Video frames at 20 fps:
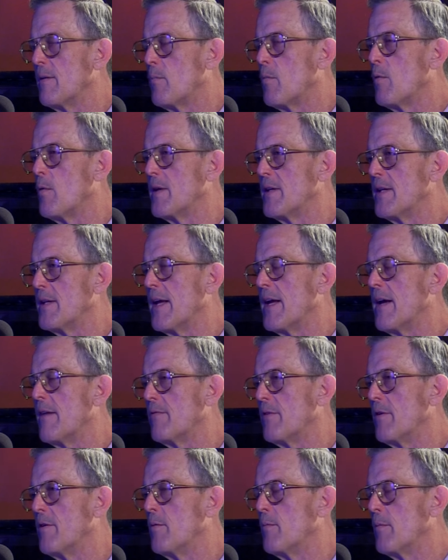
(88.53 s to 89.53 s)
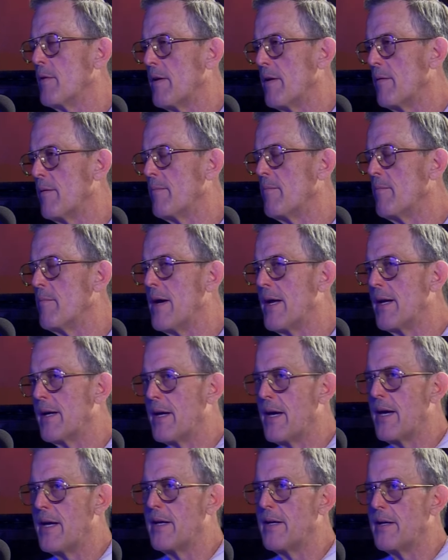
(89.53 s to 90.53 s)
the point that afternoon where they had
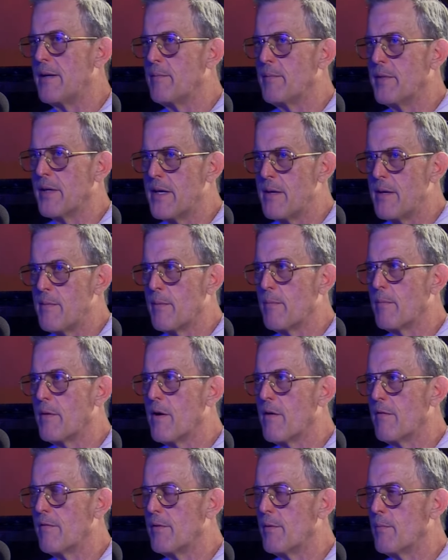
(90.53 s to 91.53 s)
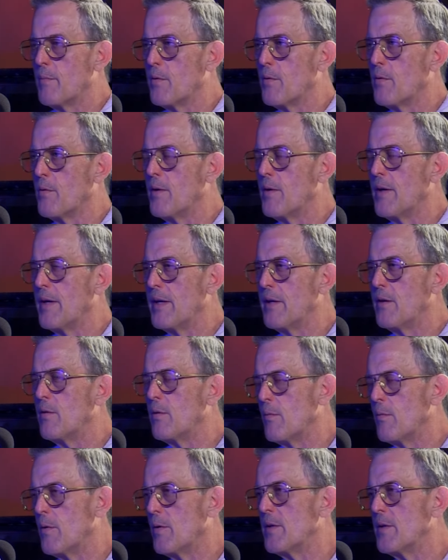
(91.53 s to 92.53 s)
medicated him to keep him comfortable, and he
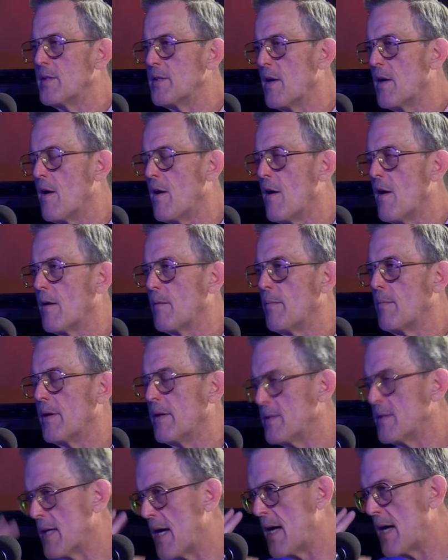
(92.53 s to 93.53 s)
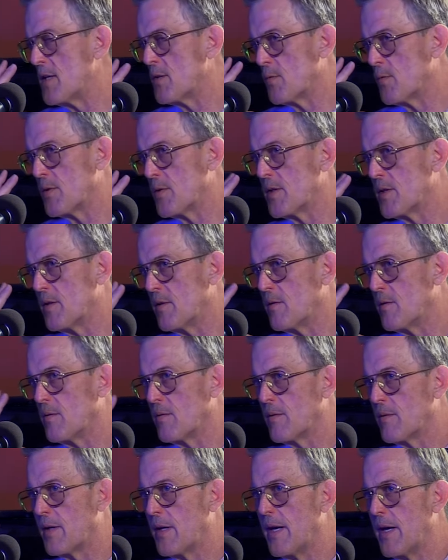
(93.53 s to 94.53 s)
couldn't really talk, but his eyes were still
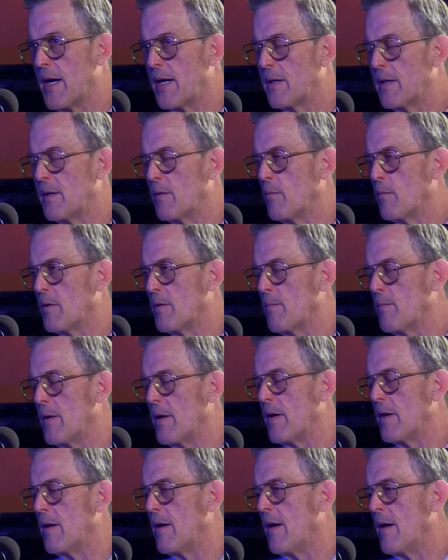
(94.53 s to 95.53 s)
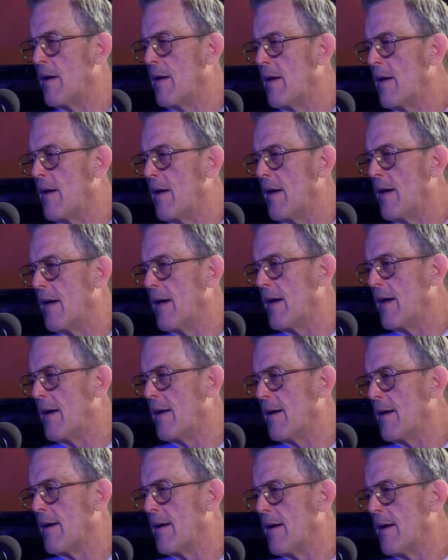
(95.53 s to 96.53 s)
connected with me.
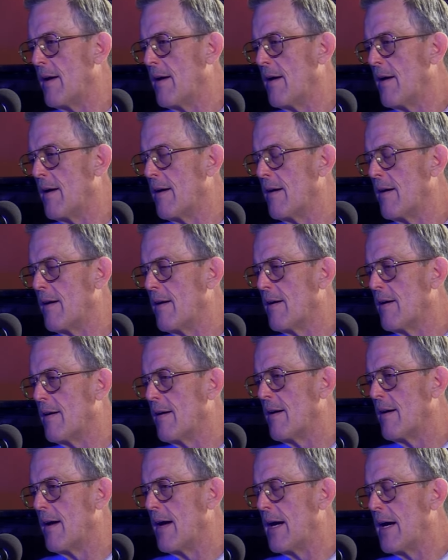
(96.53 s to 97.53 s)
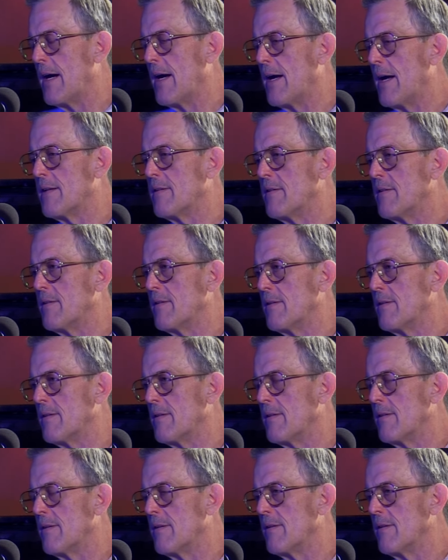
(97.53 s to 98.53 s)
And, I got to
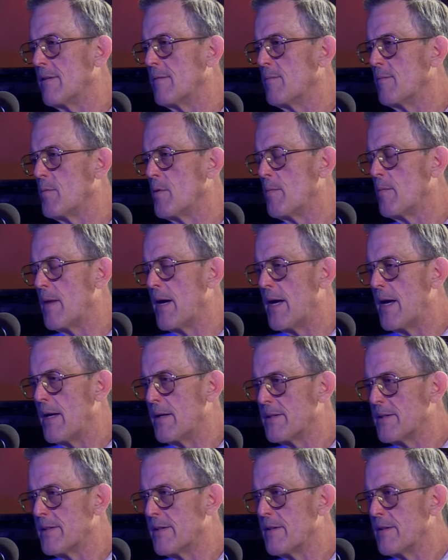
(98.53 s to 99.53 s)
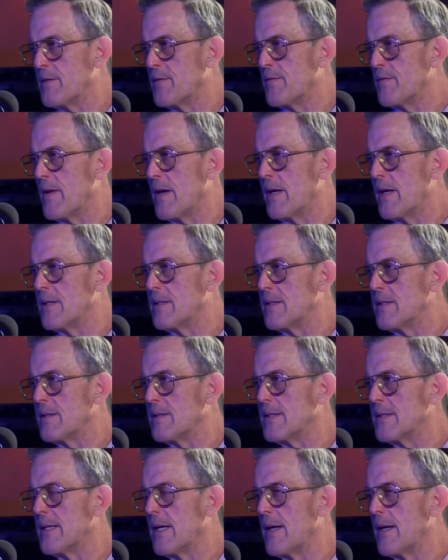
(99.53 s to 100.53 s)
put my hands on his face and
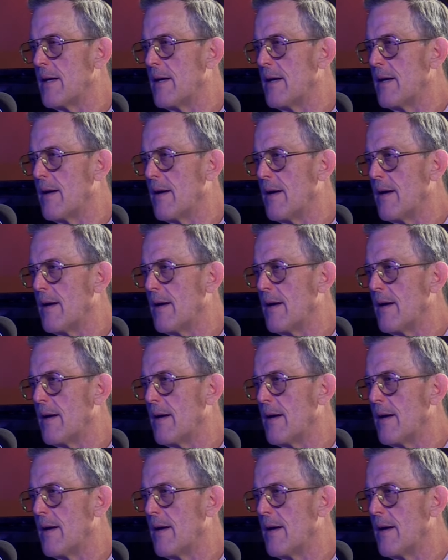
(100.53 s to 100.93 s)
say,